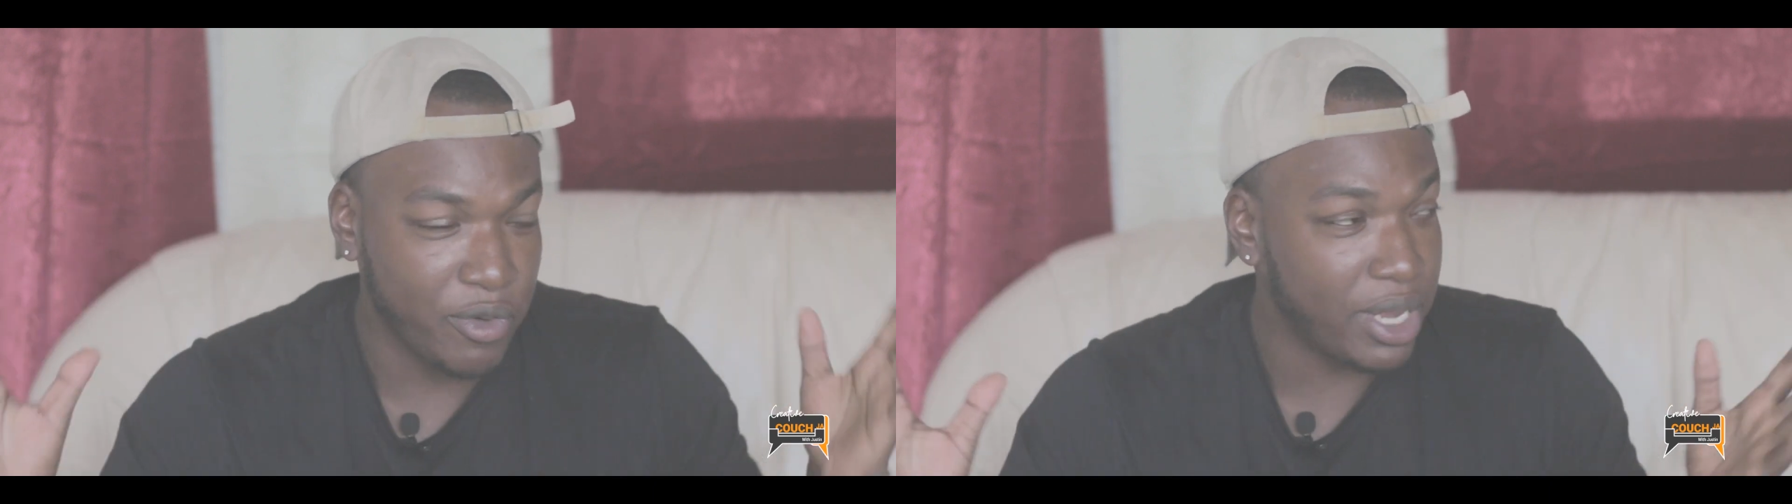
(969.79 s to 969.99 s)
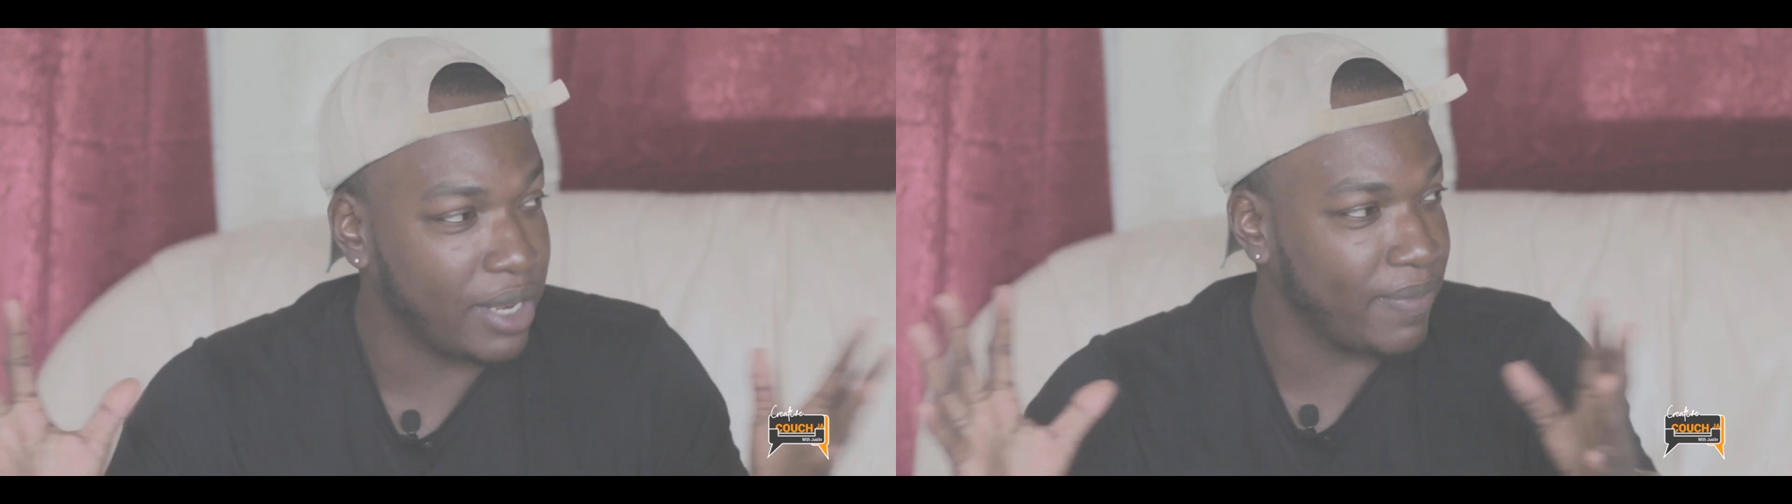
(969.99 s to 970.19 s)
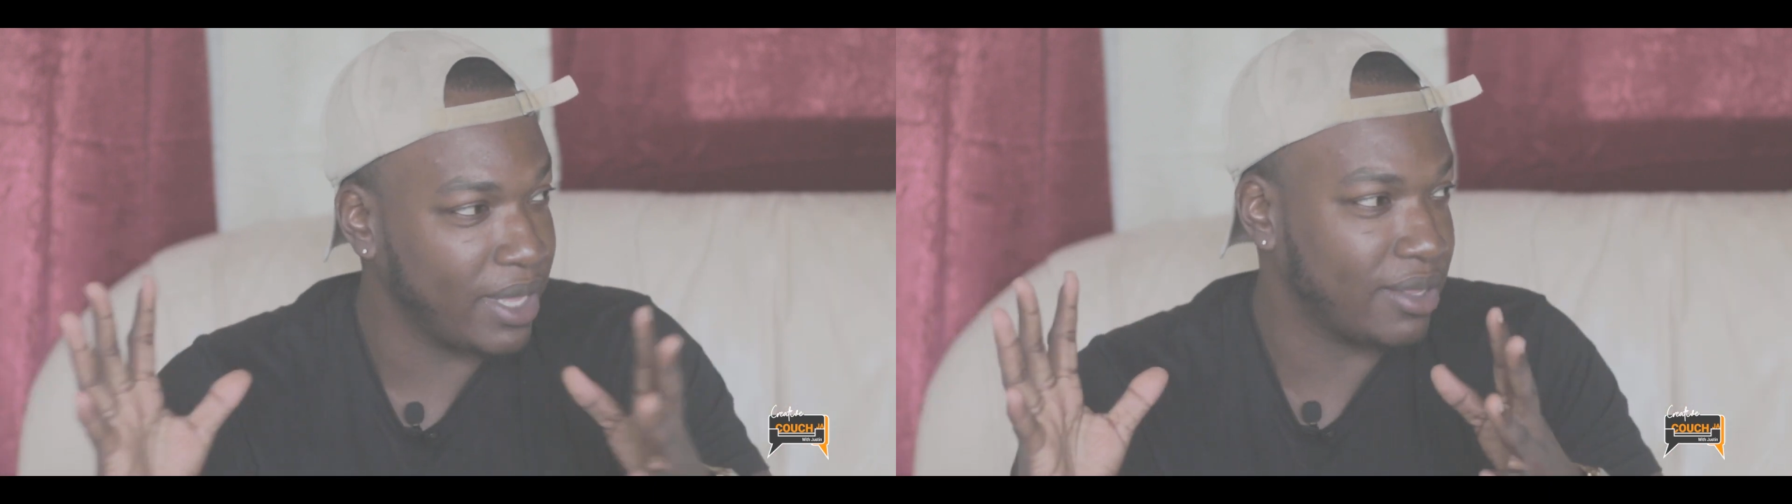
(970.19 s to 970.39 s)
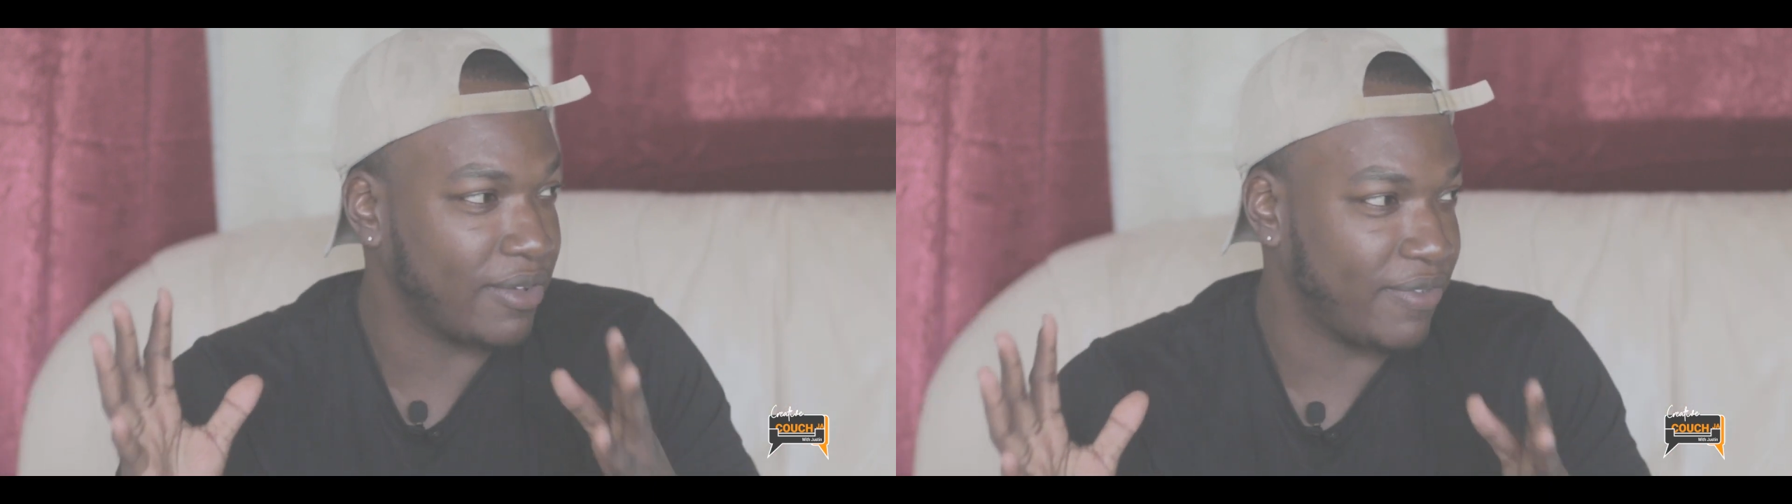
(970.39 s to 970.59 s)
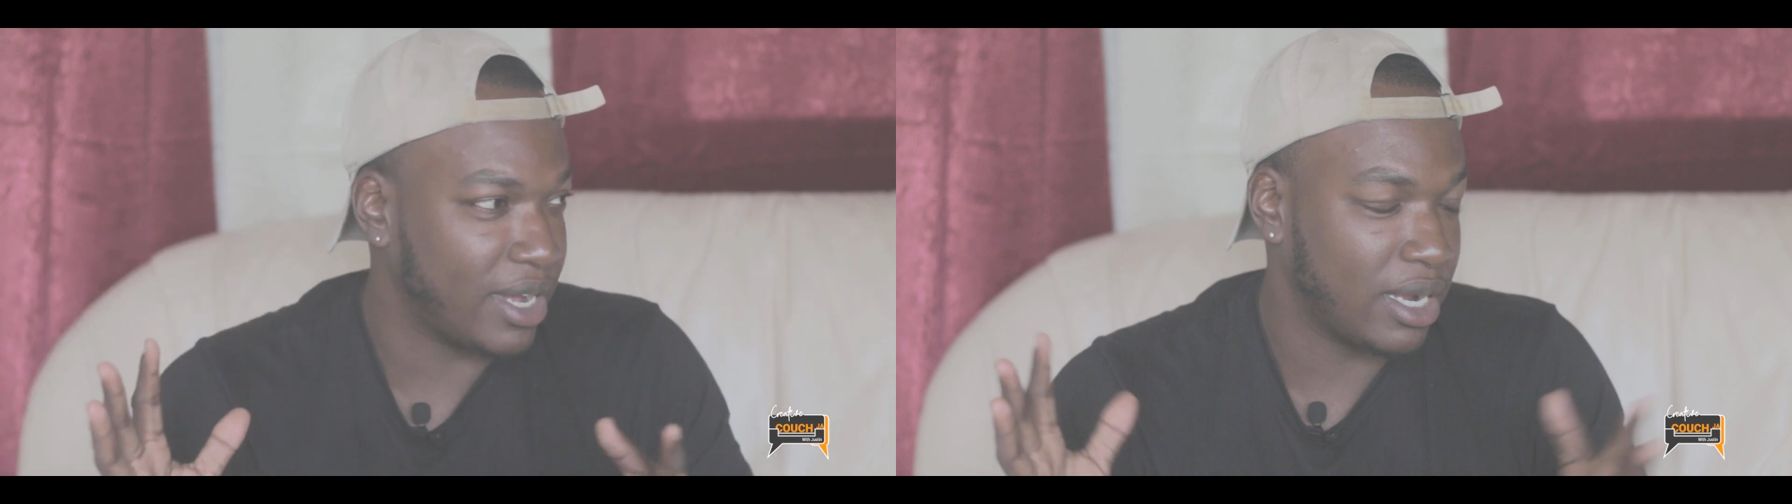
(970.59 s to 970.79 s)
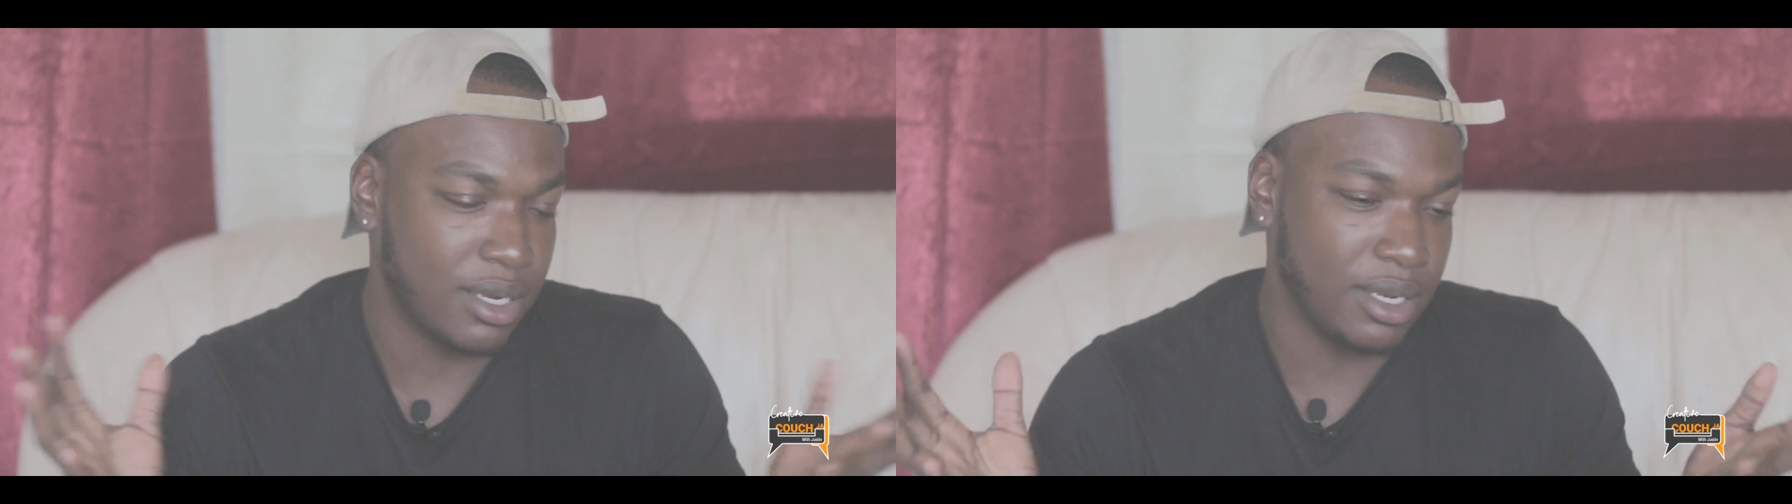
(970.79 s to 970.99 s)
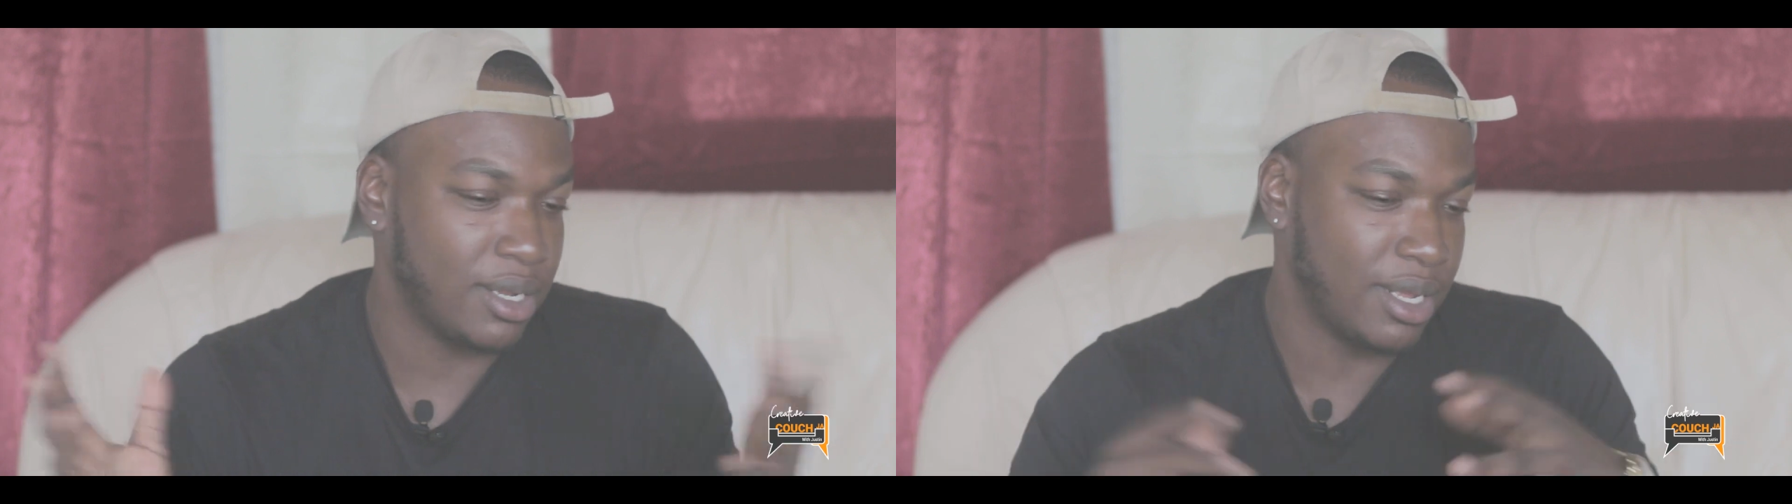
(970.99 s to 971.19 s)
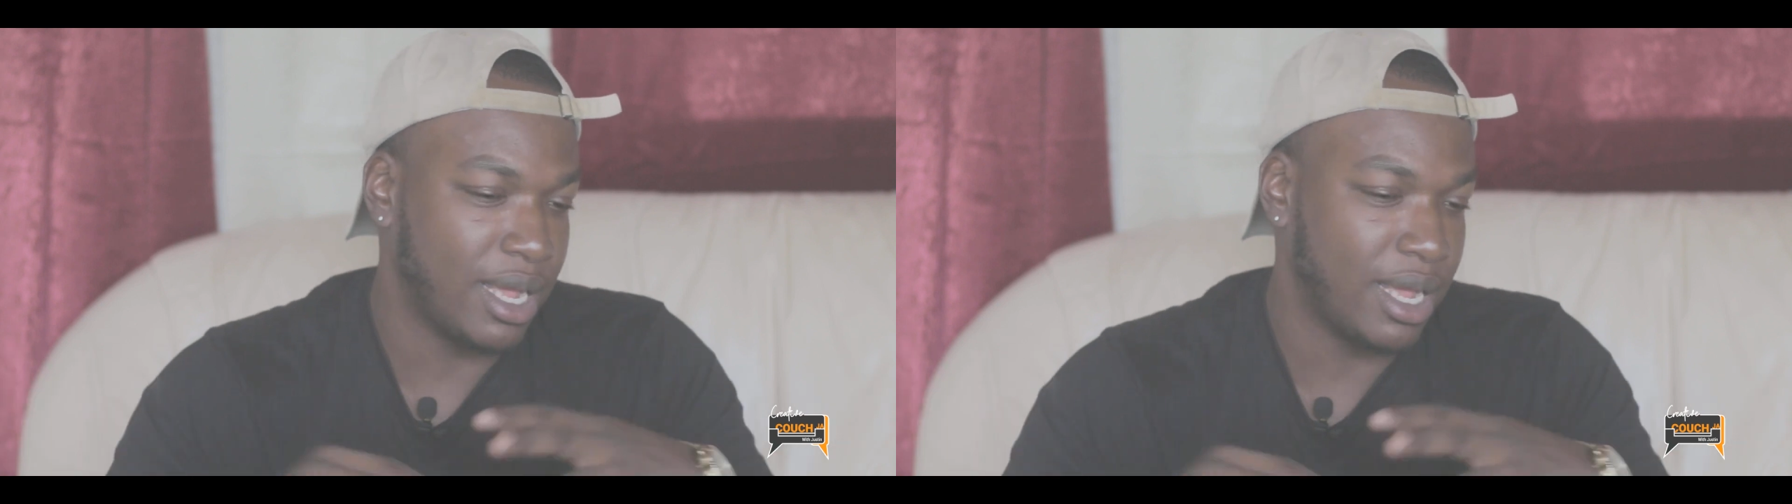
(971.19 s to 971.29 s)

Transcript: really big so far,